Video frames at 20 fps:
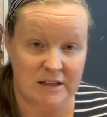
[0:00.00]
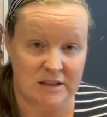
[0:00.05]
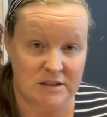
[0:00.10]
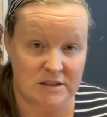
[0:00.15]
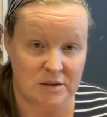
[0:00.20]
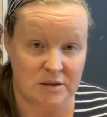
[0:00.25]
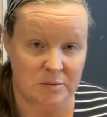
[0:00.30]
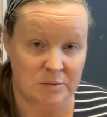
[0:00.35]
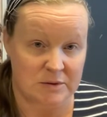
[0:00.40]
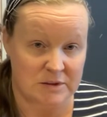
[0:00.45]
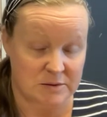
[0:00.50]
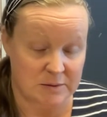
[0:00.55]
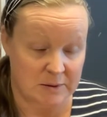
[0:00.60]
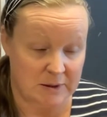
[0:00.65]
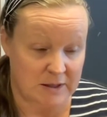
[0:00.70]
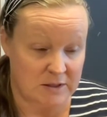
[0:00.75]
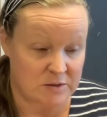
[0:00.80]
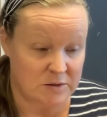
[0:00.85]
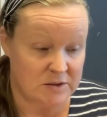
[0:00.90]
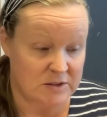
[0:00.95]
So once we
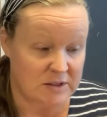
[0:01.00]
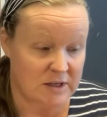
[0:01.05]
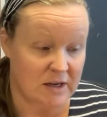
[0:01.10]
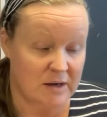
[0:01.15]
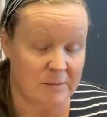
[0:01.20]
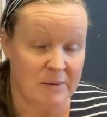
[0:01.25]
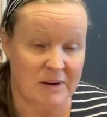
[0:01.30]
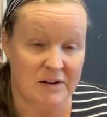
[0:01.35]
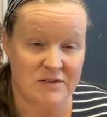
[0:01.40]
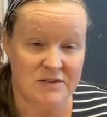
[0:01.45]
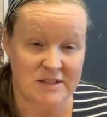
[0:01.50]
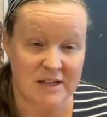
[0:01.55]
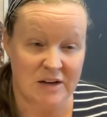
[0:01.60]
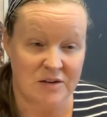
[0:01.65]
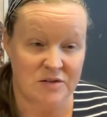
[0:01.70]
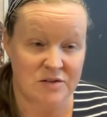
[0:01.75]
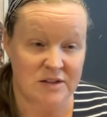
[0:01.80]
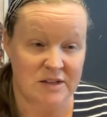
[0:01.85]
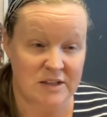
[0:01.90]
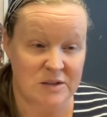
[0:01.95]
get to a certain amount of
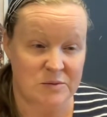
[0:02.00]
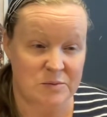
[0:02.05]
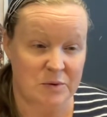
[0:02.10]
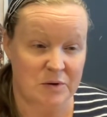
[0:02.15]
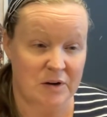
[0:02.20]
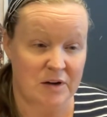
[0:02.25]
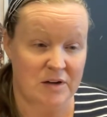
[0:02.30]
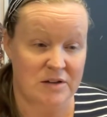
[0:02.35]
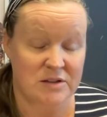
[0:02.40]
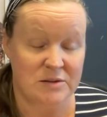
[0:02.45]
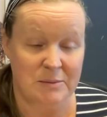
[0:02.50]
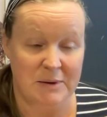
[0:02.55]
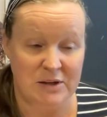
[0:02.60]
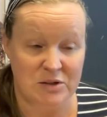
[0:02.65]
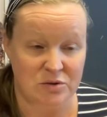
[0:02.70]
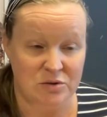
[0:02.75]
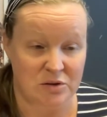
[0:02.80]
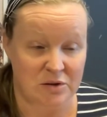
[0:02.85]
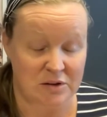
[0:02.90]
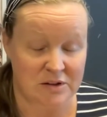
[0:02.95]
sales in each product, to make
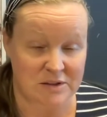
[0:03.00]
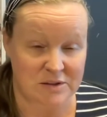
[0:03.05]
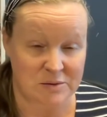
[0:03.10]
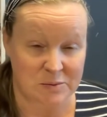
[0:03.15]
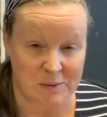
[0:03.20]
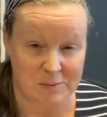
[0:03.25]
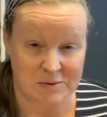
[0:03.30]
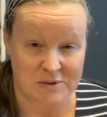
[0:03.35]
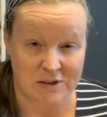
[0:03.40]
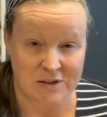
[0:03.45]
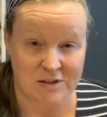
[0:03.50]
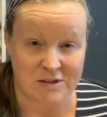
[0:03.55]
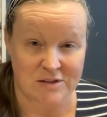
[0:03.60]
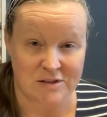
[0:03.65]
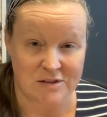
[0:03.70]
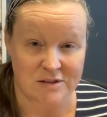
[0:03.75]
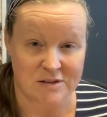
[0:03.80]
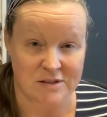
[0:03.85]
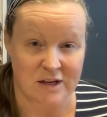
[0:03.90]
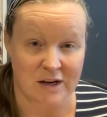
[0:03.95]
sure that the website
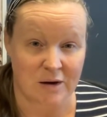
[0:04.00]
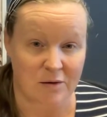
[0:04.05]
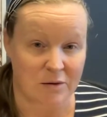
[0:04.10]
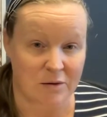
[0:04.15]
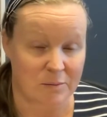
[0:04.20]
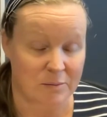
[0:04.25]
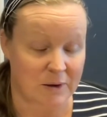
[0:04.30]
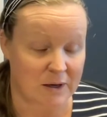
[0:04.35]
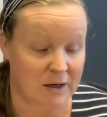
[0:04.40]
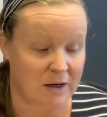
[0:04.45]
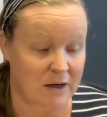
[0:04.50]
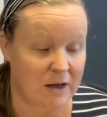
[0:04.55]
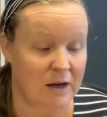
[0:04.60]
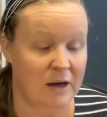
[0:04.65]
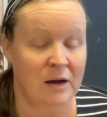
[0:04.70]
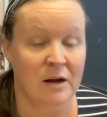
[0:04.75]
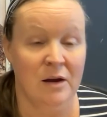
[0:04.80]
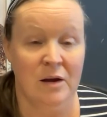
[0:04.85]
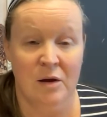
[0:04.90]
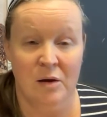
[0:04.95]
doesn't sell out
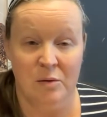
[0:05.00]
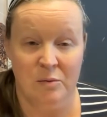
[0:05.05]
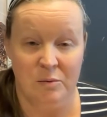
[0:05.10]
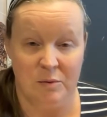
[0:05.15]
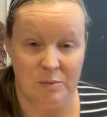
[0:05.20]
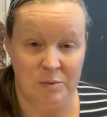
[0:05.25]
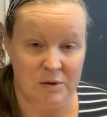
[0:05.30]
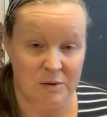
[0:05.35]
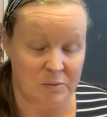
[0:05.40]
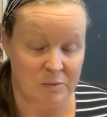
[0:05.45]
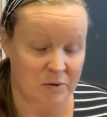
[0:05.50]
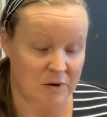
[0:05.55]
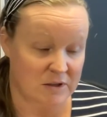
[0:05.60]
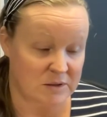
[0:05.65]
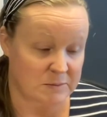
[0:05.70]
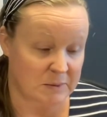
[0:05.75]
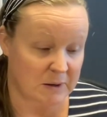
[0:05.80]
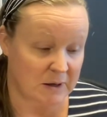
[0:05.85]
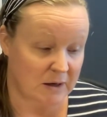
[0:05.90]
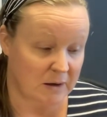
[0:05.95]
completely, we put the price
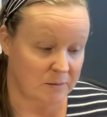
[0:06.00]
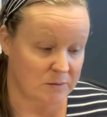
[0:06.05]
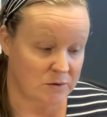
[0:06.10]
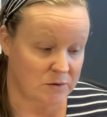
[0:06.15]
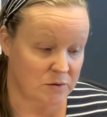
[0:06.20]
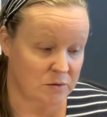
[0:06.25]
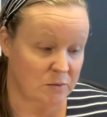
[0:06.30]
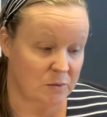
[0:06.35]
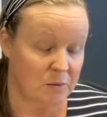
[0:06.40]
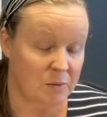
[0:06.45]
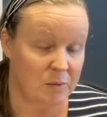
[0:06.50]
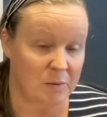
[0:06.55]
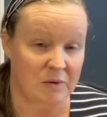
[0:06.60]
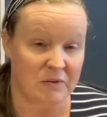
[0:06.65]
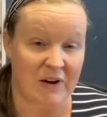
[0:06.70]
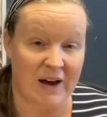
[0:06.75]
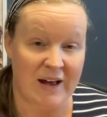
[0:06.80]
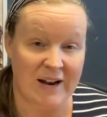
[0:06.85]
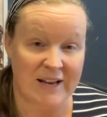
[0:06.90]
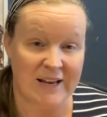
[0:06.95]
back up to normal. But we've
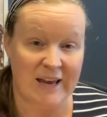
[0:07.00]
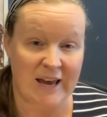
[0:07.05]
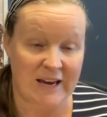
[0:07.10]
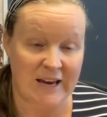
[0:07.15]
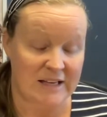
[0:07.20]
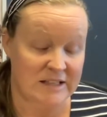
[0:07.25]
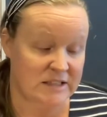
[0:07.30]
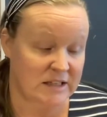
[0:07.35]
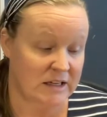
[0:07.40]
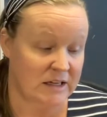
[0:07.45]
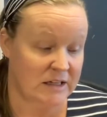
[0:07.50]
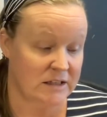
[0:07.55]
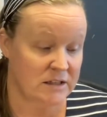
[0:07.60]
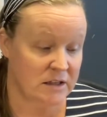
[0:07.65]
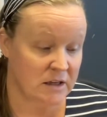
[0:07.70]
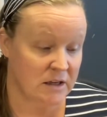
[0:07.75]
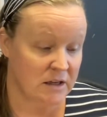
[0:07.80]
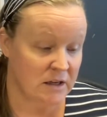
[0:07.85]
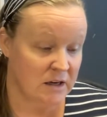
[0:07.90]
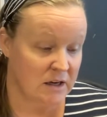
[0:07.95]
allocated
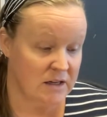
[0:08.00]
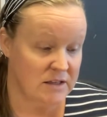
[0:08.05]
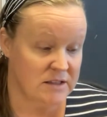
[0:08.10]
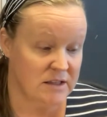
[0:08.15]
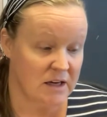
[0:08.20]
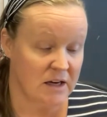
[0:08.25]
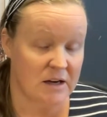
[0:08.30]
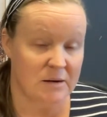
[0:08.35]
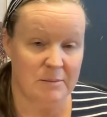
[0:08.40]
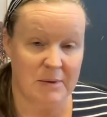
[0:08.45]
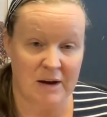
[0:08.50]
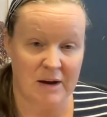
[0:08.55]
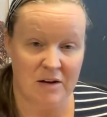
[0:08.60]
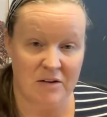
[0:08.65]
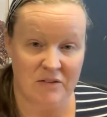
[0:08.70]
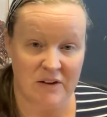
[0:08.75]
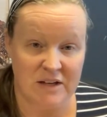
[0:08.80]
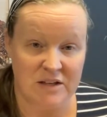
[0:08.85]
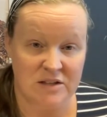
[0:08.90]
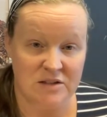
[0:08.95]
a certain amount of
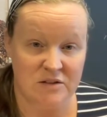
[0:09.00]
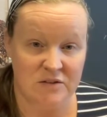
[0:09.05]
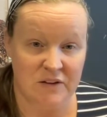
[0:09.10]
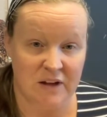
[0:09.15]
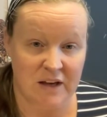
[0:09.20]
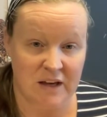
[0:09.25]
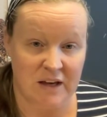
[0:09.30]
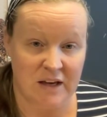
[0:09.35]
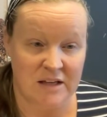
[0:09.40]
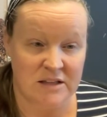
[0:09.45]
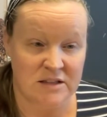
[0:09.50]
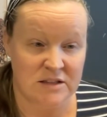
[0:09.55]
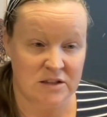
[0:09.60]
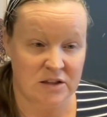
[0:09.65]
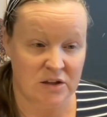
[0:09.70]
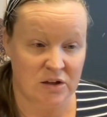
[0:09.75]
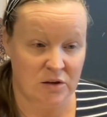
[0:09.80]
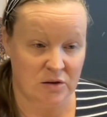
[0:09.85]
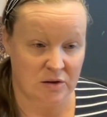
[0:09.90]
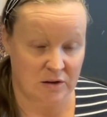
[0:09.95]
each of these so that
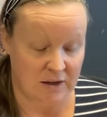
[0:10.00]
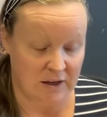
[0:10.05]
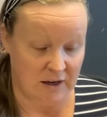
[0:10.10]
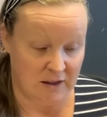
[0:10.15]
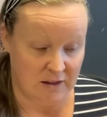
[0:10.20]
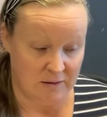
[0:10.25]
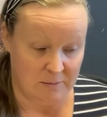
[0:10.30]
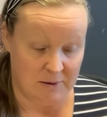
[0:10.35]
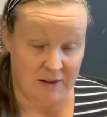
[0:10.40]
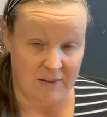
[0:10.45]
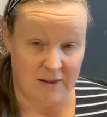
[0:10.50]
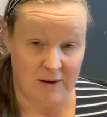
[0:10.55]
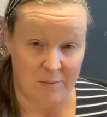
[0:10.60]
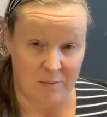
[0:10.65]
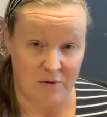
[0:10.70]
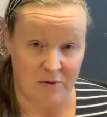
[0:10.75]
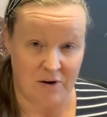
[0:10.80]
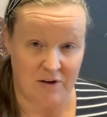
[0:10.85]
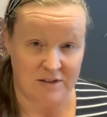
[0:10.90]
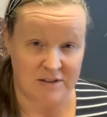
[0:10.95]
you can get that
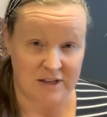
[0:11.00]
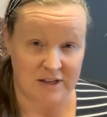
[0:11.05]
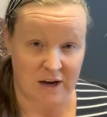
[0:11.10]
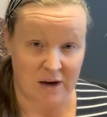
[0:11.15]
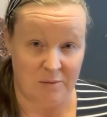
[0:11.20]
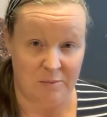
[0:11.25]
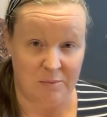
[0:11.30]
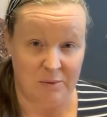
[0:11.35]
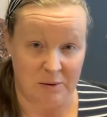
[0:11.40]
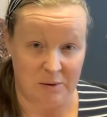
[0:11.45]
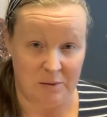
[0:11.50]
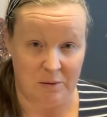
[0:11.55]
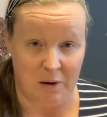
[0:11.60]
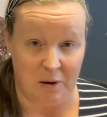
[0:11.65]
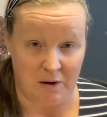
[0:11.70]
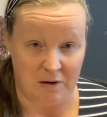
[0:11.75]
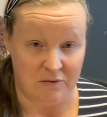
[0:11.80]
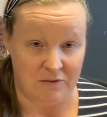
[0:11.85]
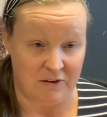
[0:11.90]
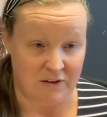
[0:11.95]
price to help you
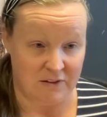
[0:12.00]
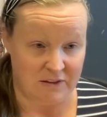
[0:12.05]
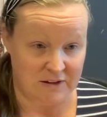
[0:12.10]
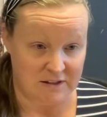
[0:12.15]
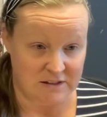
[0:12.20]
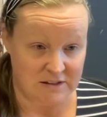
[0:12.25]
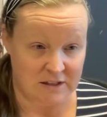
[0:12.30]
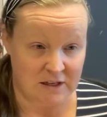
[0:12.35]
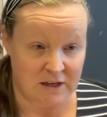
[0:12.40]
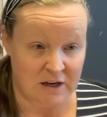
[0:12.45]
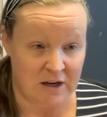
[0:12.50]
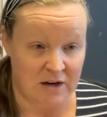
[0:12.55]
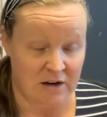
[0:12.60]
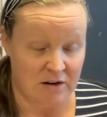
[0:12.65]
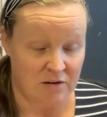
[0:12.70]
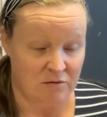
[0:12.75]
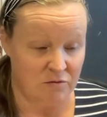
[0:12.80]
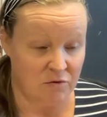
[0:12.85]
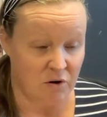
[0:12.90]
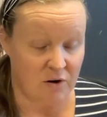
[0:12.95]
over this
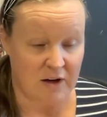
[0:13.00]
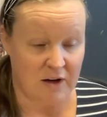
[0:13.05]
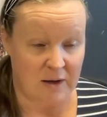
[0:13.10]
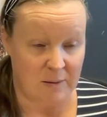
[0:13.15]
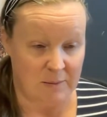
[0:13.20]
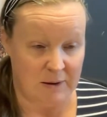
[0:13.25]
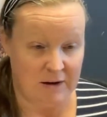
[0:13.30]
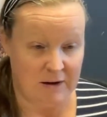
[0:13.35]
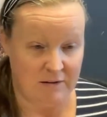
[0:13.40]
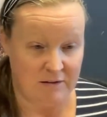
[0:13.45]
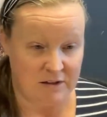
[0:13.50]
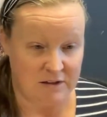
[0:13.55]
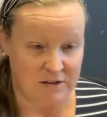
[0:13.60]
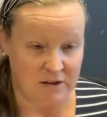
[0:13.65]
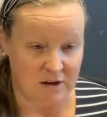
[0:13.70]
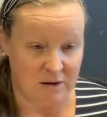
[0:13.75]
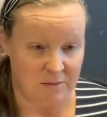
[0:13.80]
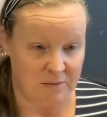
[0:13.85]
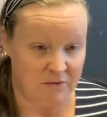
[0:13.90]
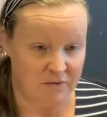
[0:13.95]
rocky period of
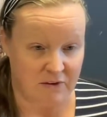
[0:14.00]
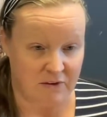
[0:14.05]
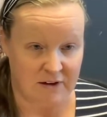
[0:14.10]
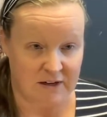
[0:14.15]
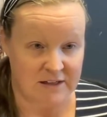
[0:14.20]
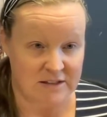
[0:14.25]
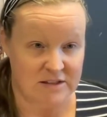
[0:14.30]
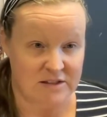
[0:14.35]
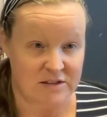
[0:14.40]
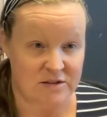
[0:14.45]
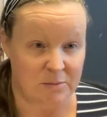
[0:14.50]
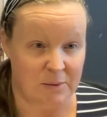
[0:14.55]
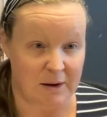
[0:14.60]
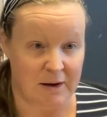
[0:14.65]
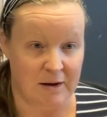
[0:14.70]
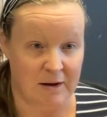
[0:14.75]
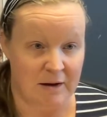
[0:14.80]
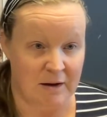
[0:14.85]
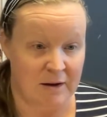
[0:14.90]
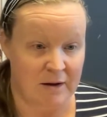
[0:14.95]
time when finances are a
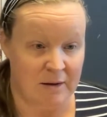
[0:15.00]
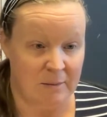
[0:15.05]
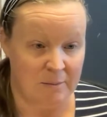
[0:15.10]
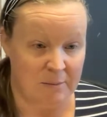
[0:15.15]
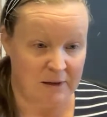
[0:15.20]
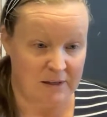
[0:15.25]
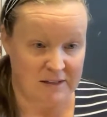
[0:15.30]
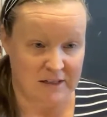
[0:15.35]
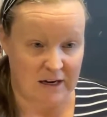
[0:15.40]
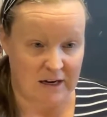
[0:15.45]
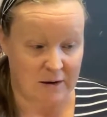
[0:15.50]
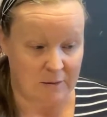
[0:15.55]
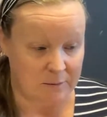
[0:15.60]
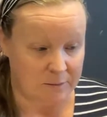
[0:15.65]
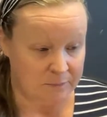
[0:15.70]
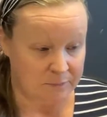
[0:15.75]
bit down.